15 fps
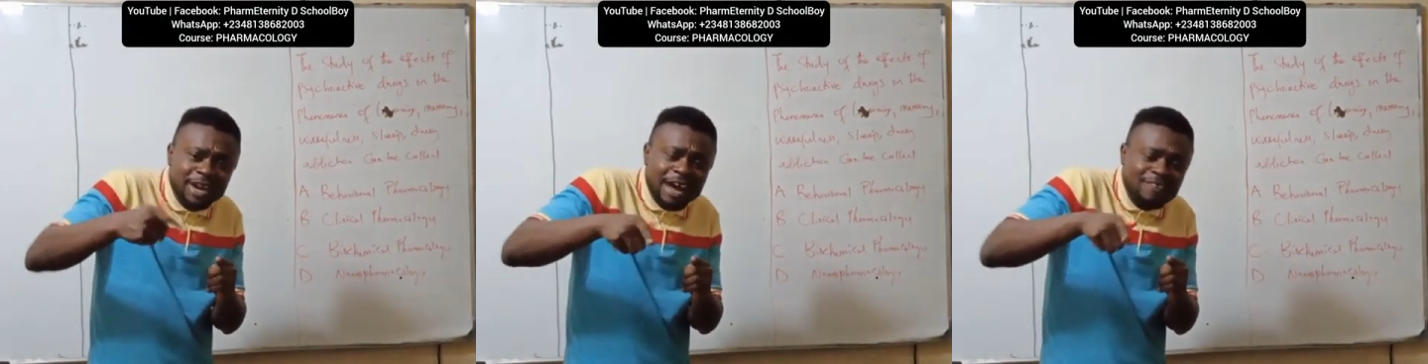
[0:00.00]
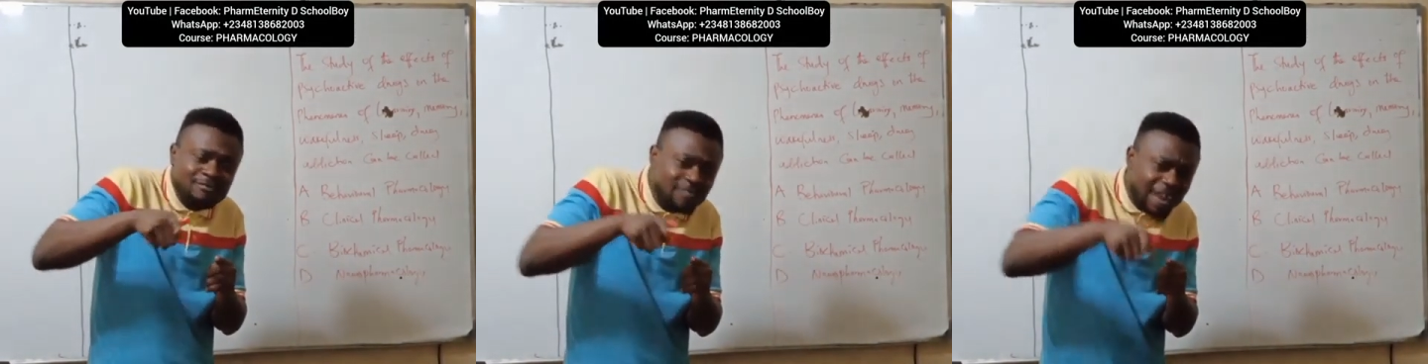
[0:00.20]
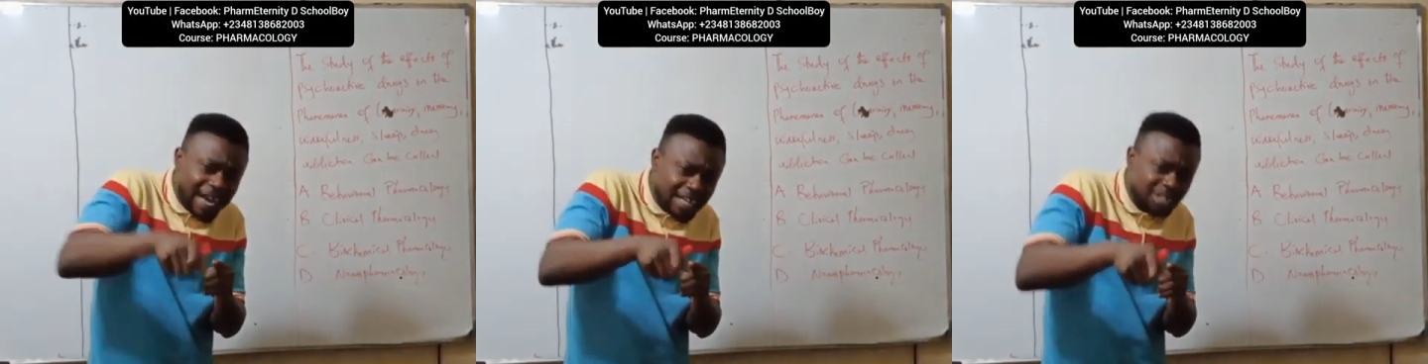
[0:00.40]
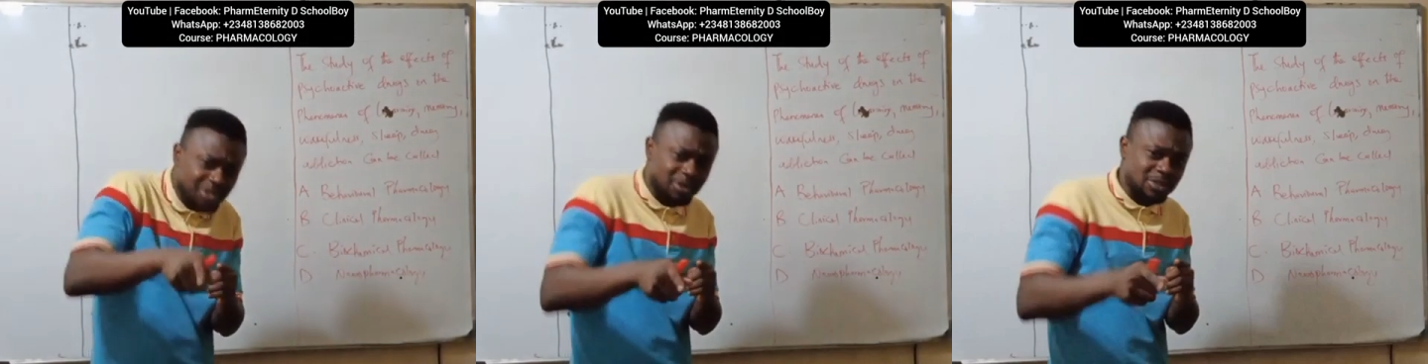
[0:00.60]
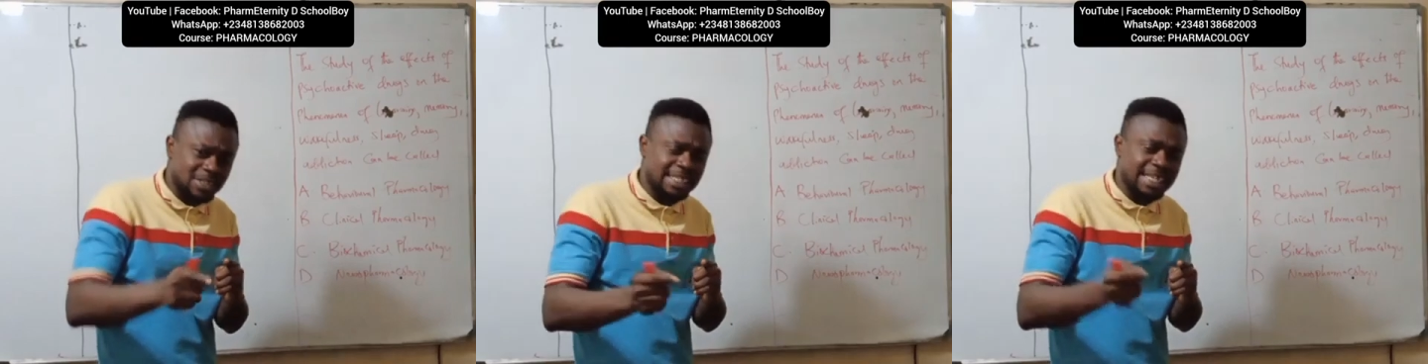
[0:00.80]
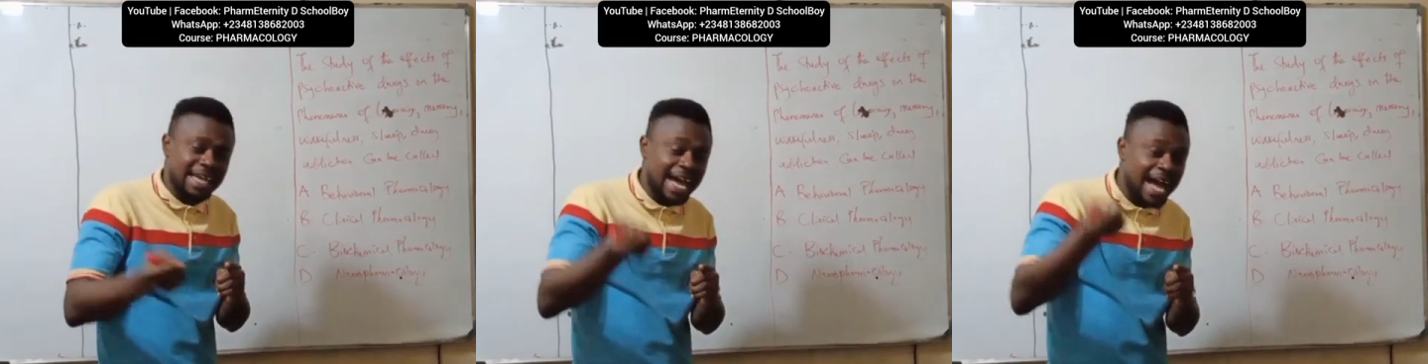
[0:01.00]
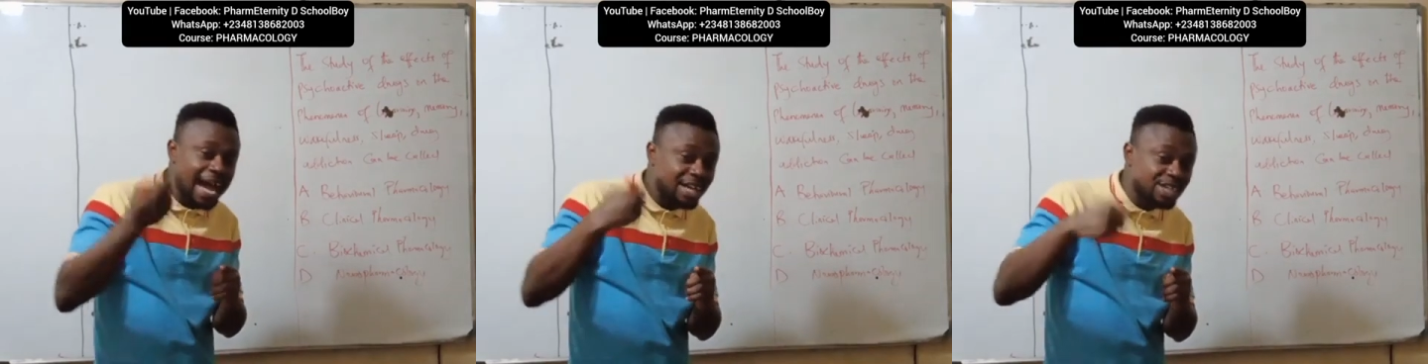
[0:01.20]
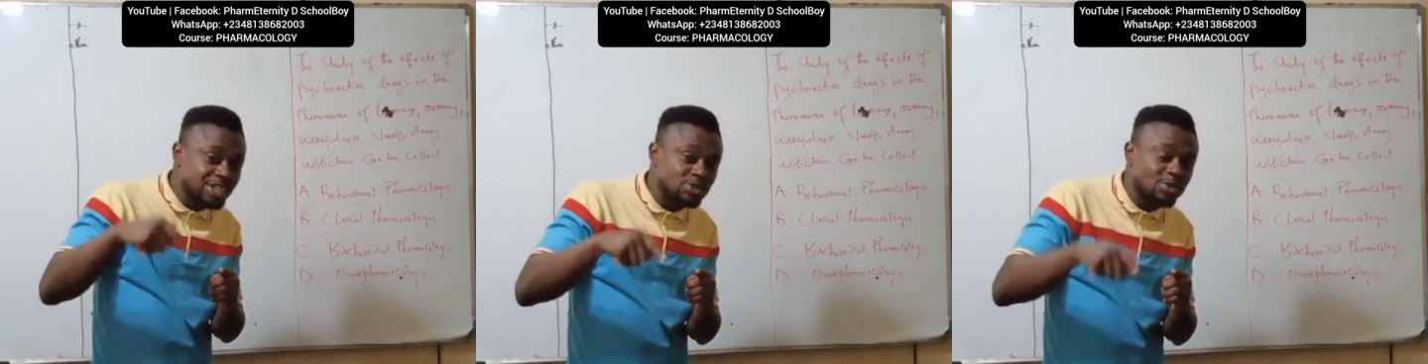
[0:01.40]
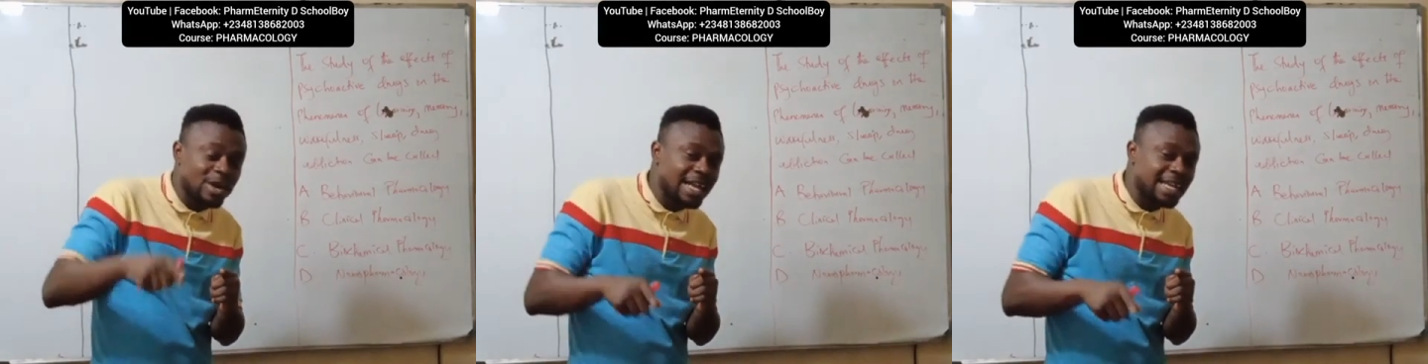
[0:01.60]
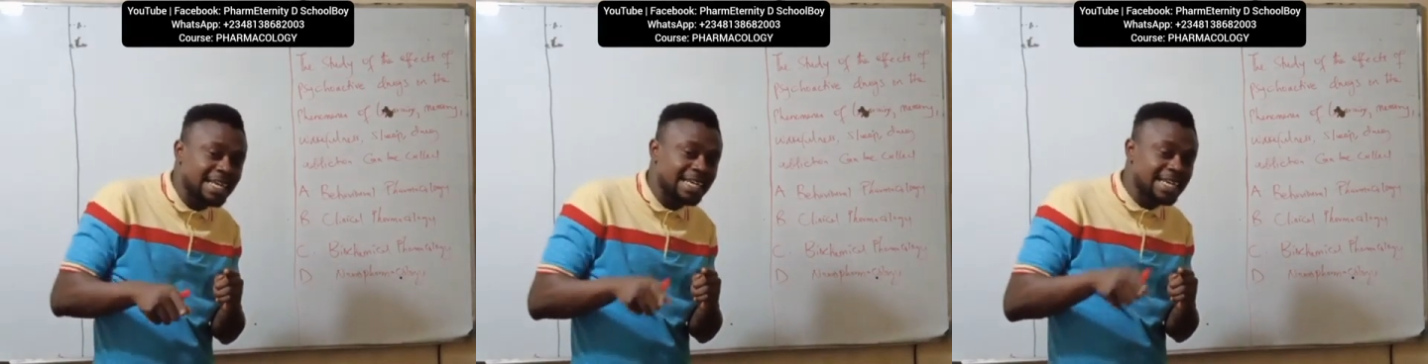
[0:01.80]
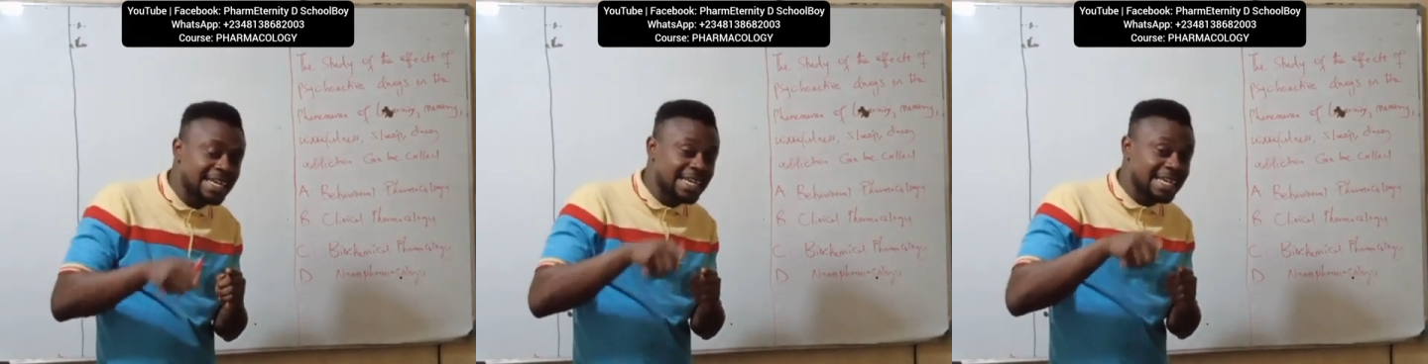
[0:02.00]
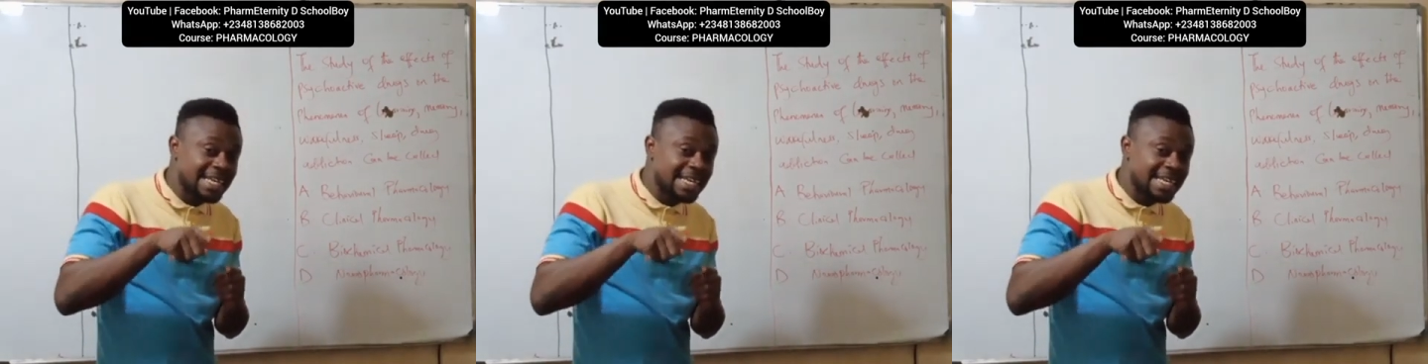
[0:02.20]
factors that actually